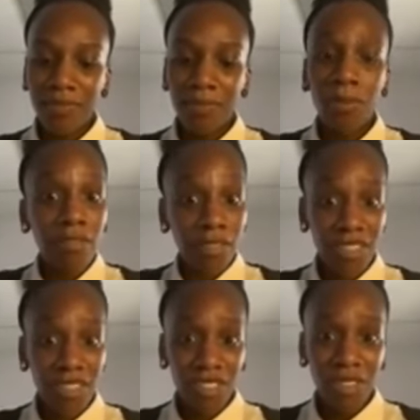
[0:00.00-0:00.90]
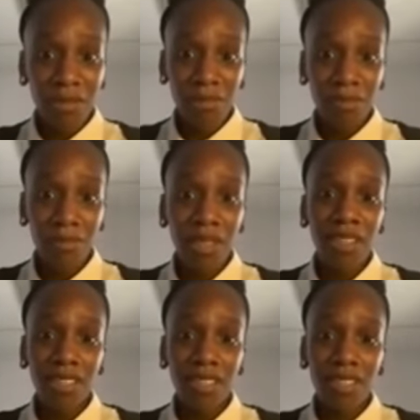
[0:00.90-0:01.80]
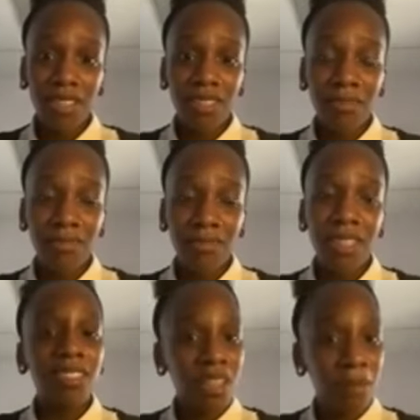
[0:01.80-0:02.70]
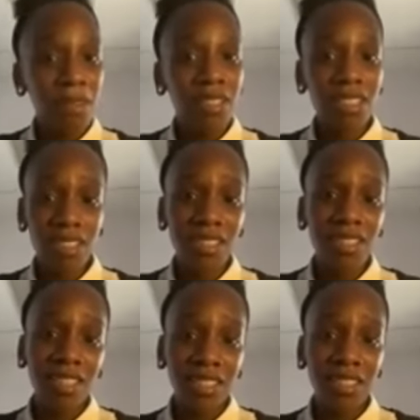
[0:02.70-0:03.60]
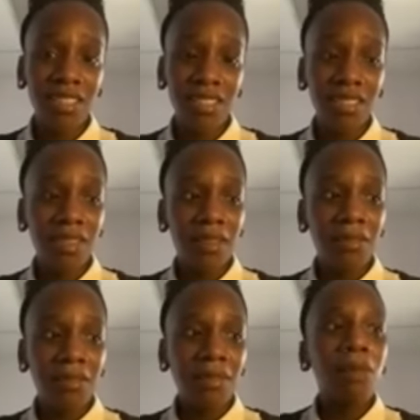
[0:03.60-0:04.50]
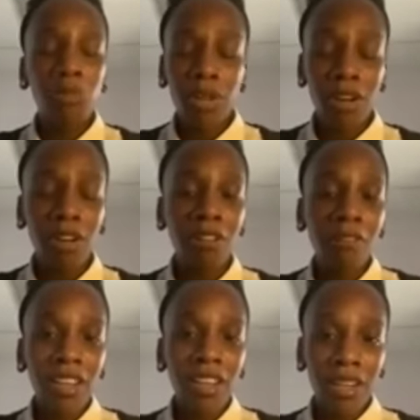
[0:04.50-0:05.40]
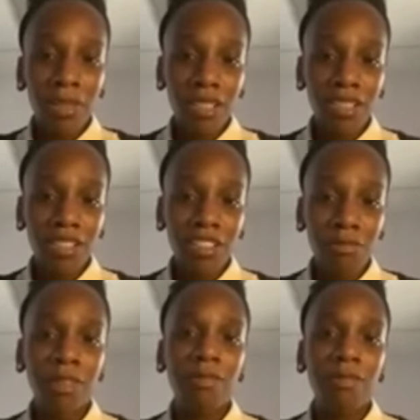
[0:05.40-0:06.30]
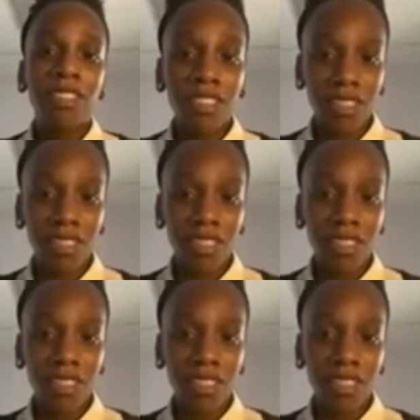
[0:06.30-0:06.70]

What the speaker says: privilege, because in some instances, I mean, we are already in a position of privilege as